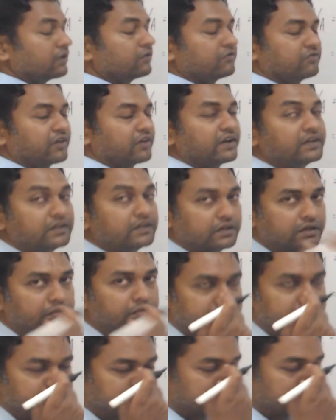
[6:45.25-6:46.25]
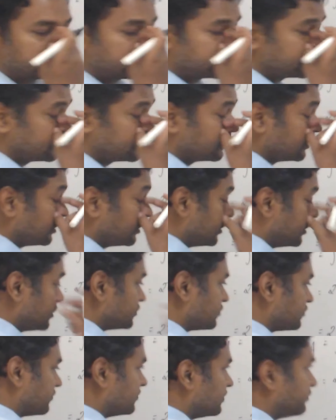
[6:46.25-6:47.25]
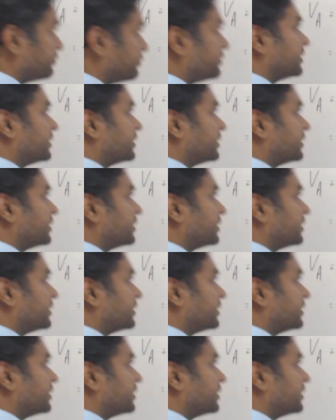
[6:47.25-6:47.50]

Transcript: find the limits, right? So we'll bring